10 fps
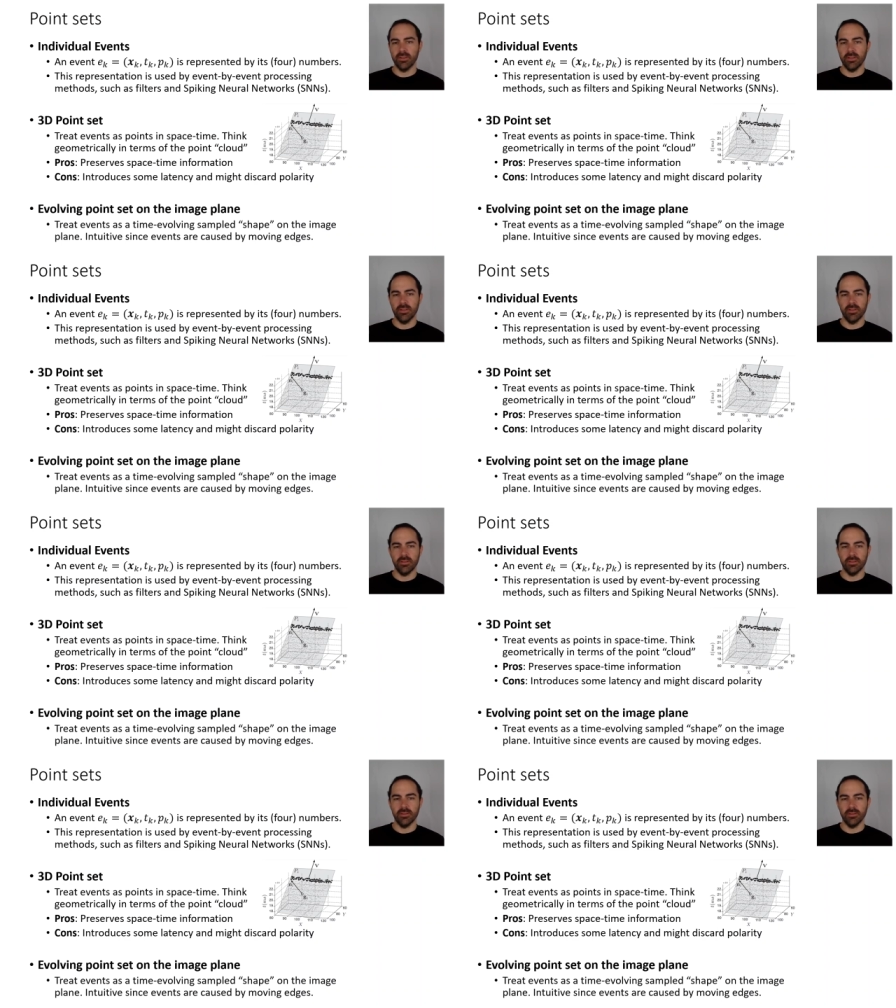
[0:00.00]

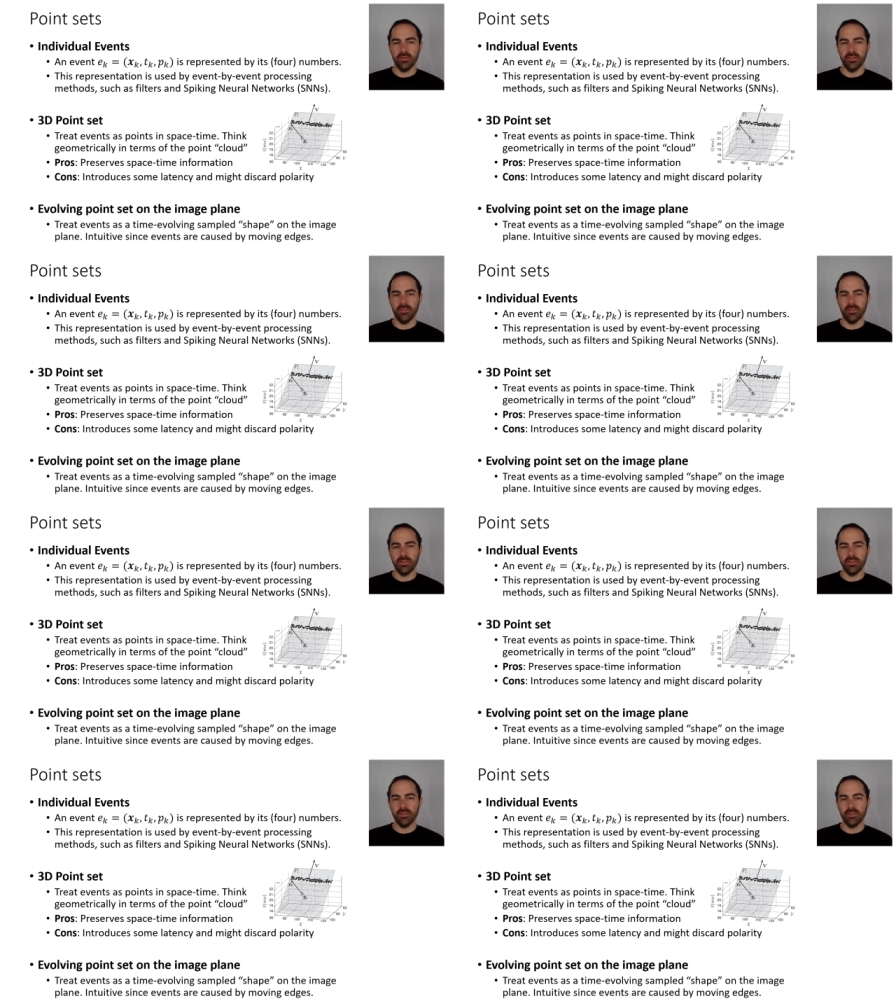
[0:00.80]
Uh, the
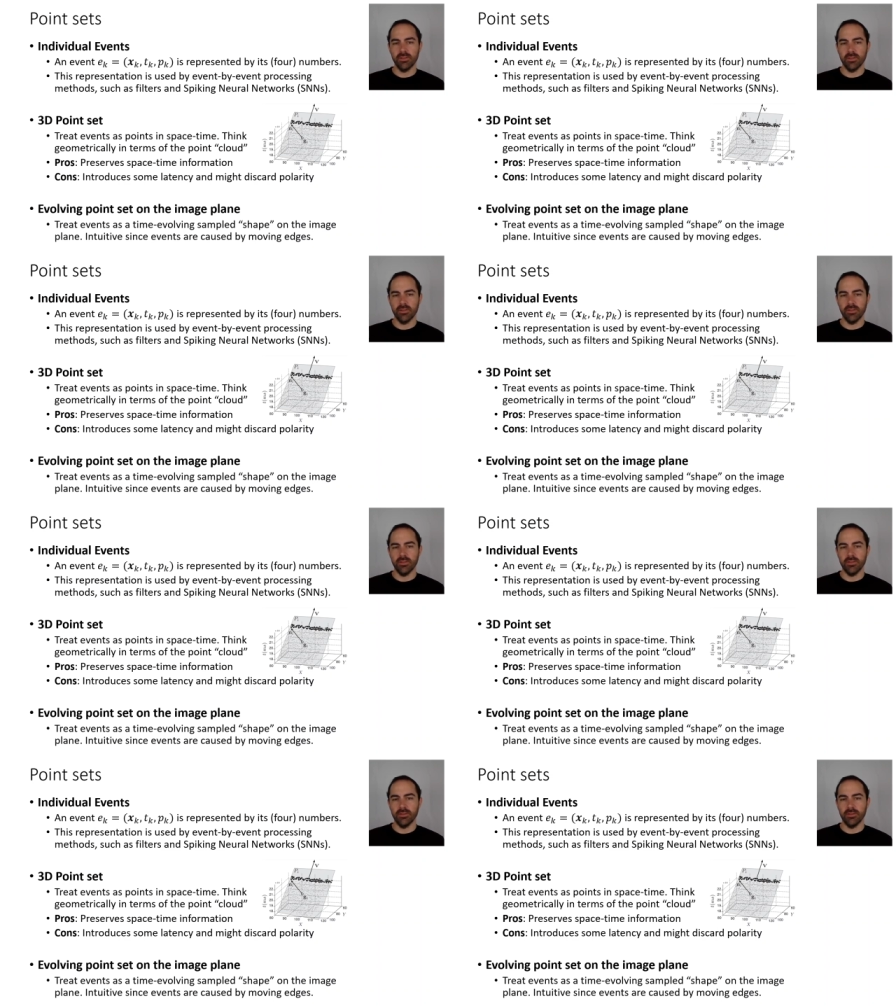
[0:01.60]
advantage uh,
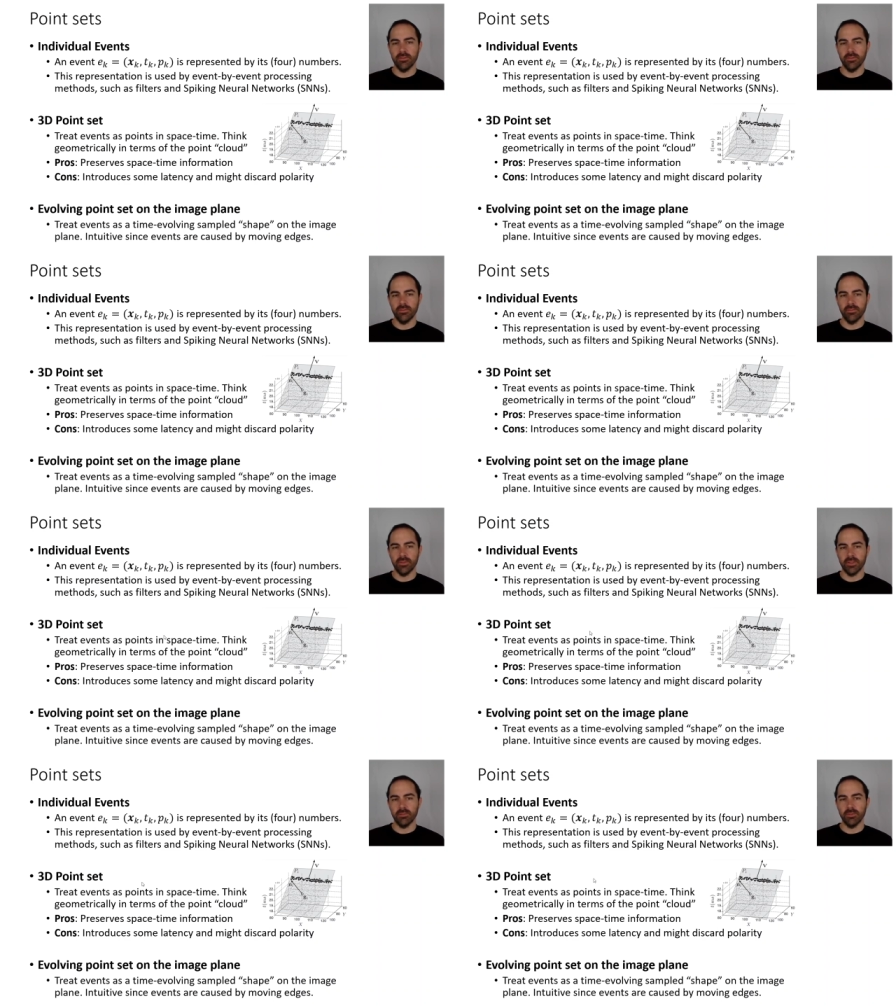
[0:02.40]
of,
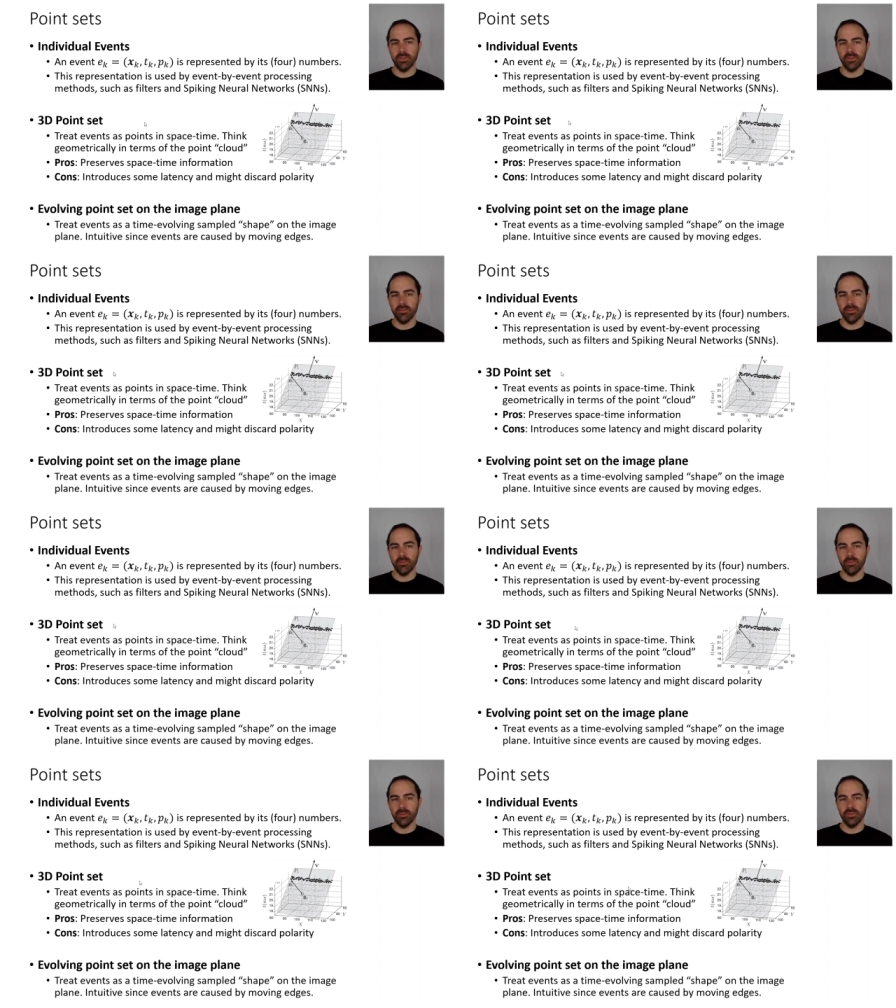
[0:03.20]
for example, this
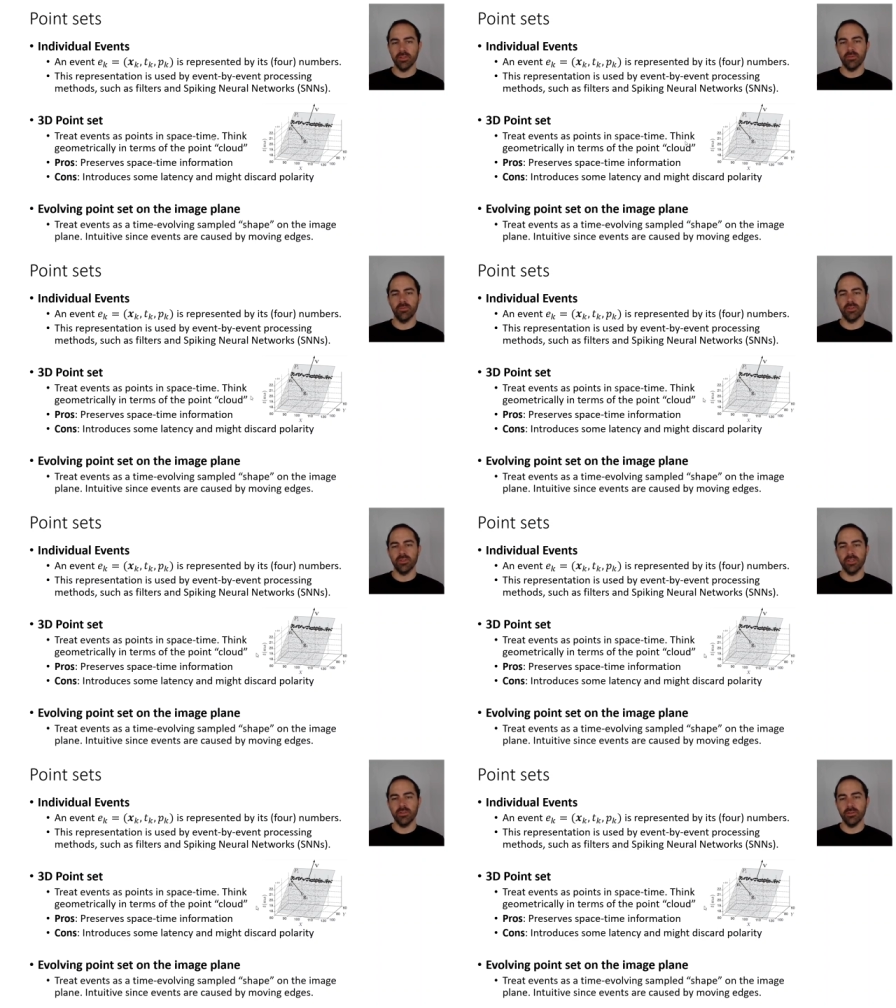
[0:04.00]
3D point set
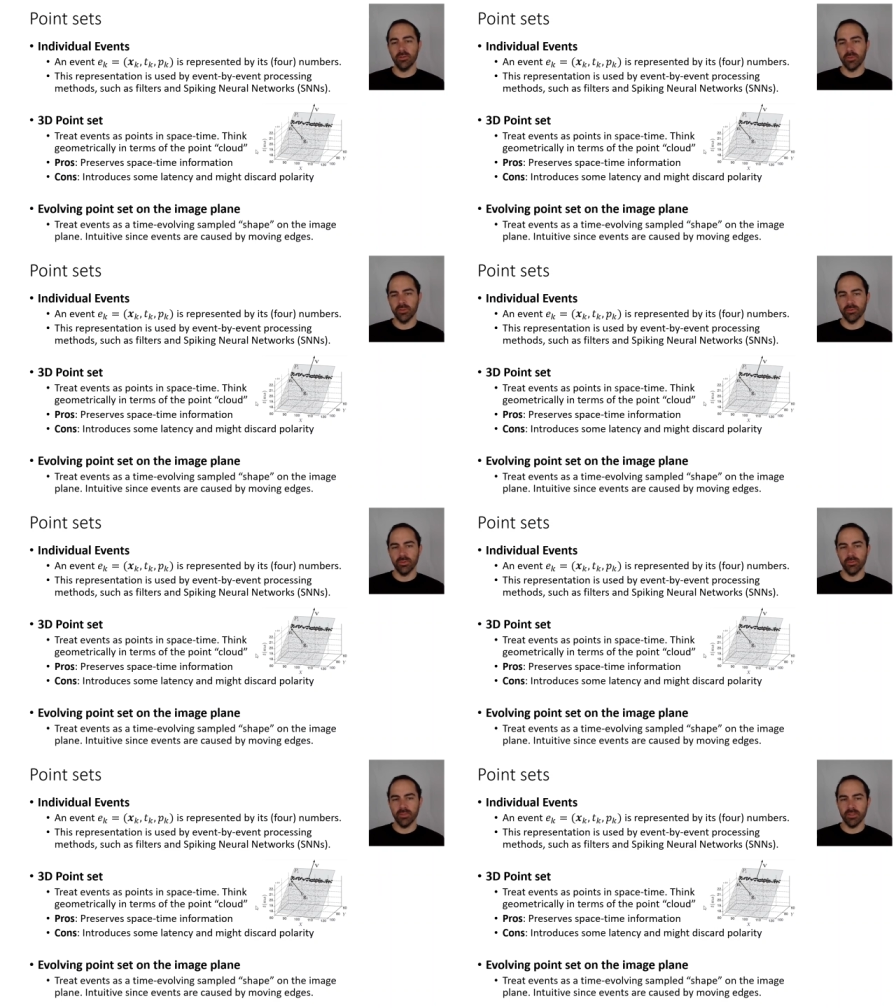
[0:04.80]
representation compared to
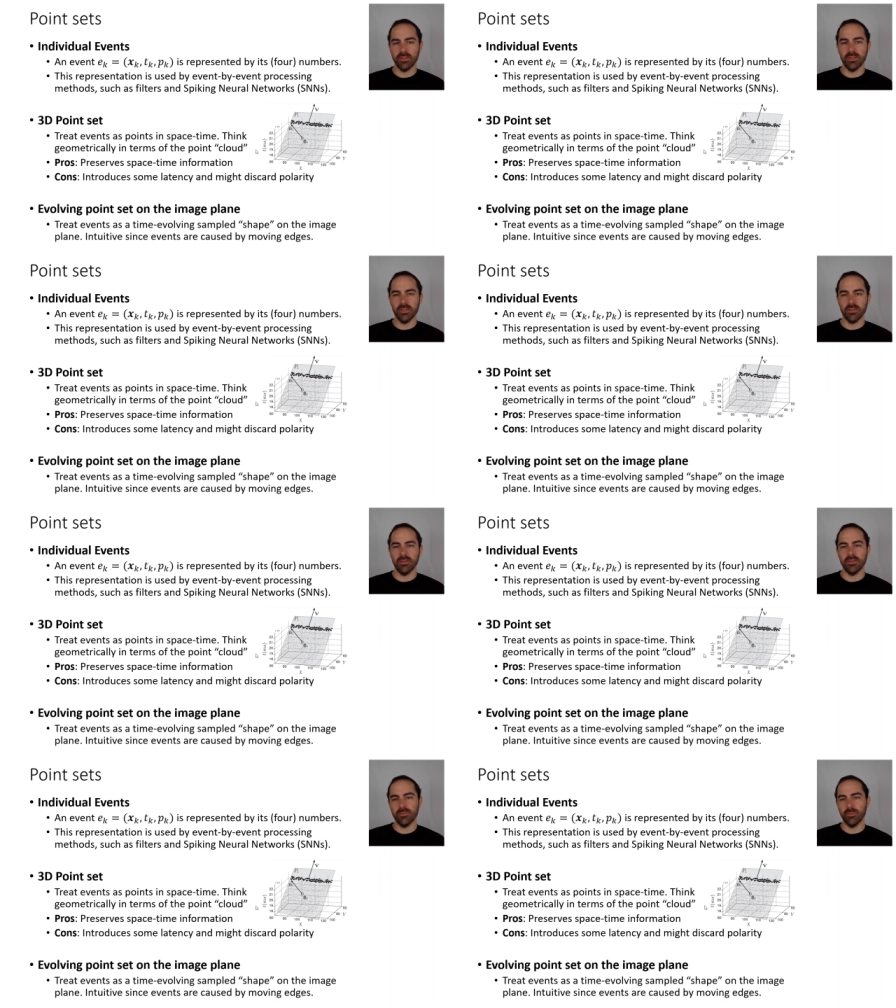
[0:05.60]
other ones is that
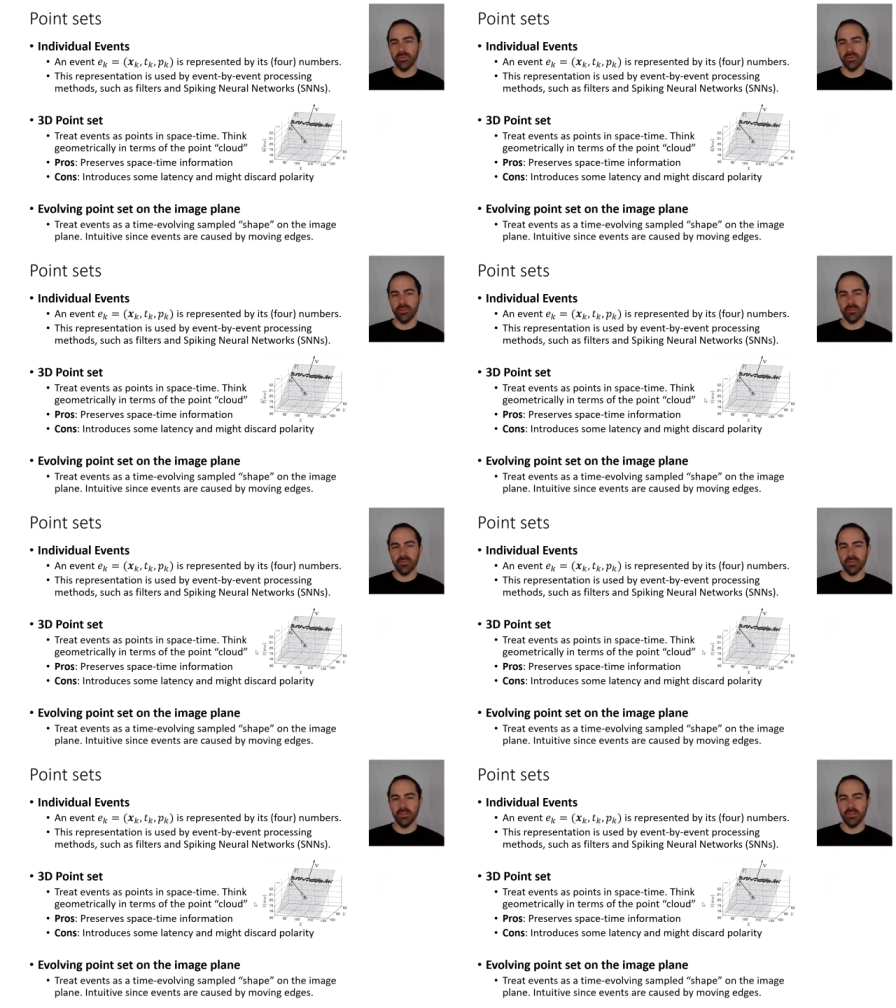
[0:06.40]
it
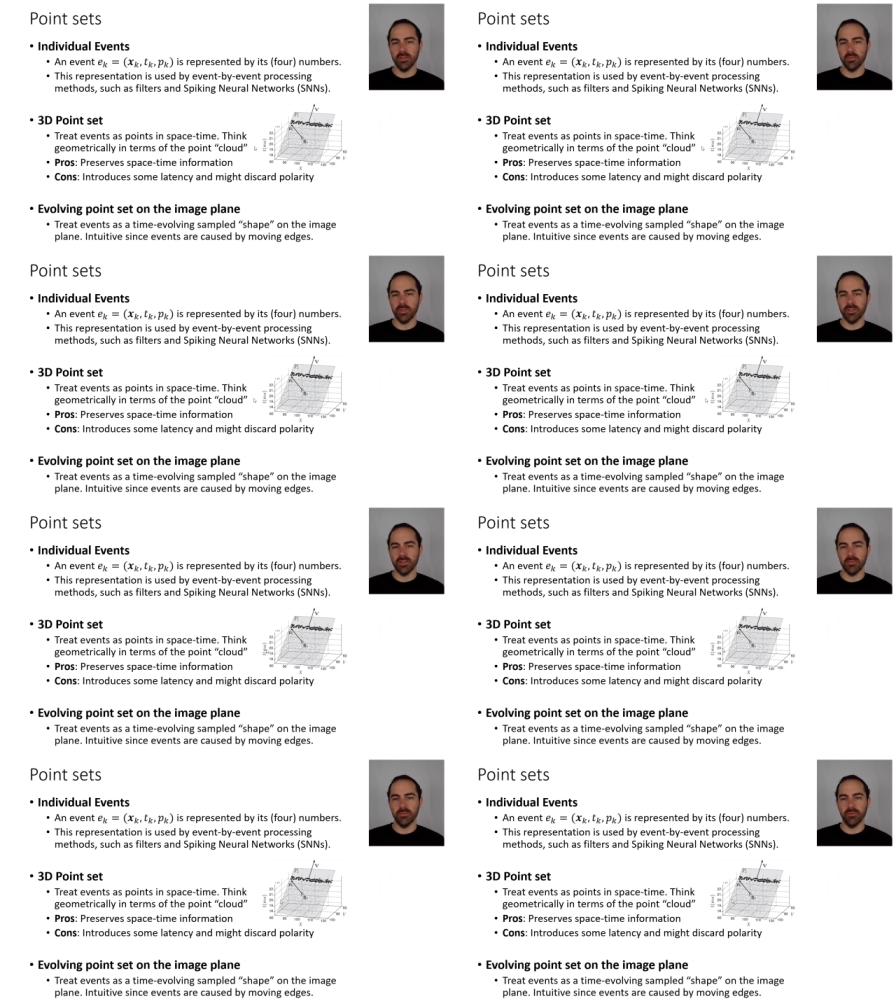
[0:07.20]
preserves the
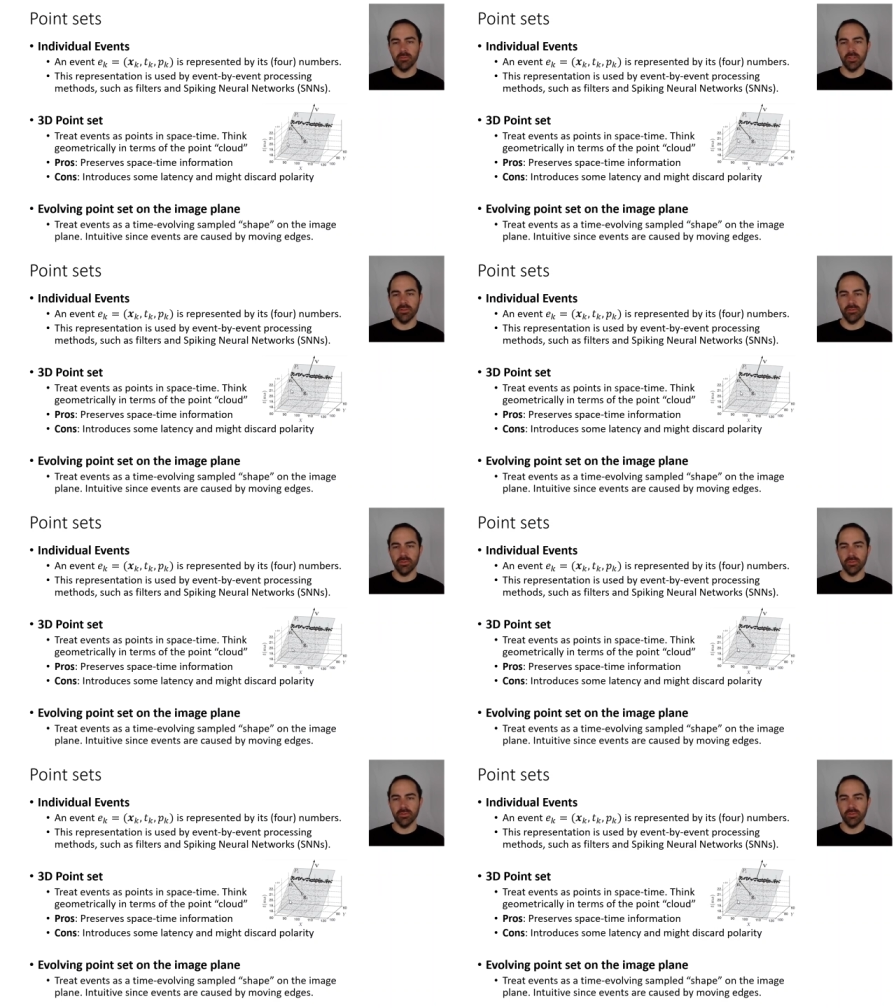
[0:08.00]
space-time information.